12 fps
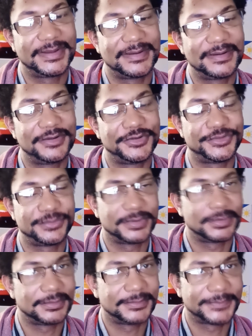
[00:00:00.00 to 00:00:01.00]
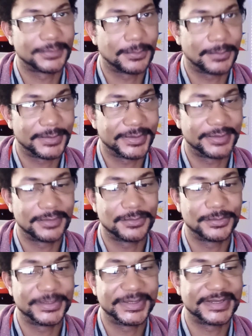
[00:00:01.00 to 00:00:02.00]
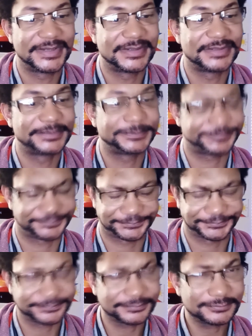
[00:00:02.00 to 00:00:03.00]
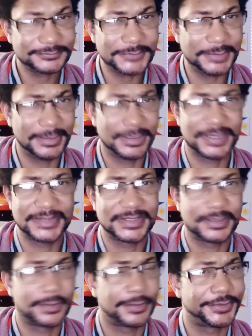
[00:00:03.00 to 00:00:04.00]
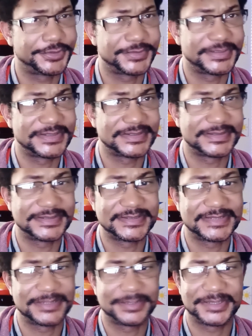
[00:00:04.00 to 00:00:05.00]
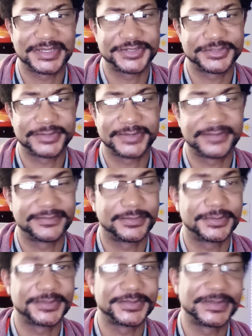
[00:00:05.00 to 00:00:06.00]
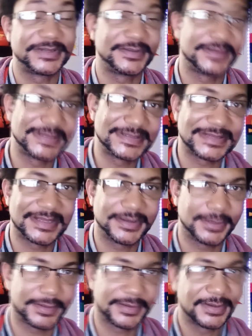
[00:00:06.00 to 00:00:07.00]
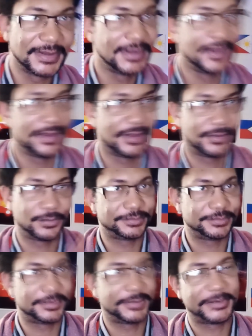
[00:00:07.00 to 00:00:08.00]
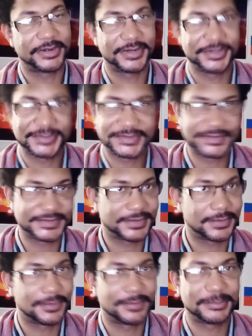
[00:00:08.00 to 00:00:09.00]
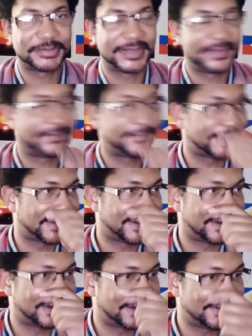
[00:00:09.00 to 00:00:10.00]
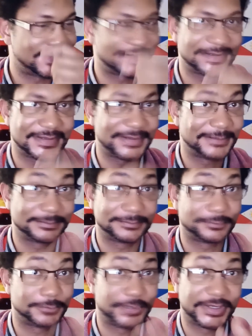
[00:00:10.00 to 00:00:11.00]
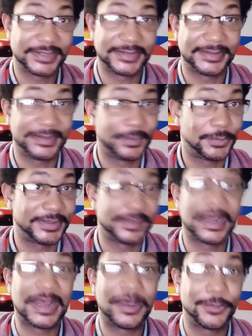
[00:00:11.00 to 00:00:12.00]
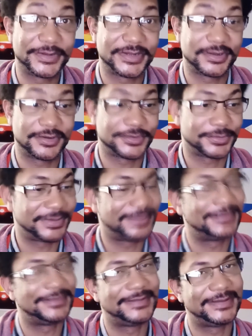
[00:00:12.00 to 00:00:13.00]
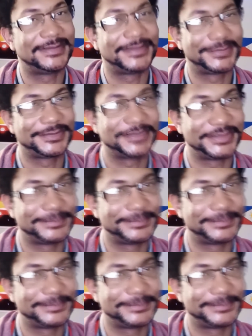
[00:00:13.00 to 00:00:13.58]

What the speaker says: drill for oil. We can cut down all your trees and destabilize your rainforest. We can do this, that, and the other. America used to just go and plant the flag and then say, we're killing anyone in our territory. They literally,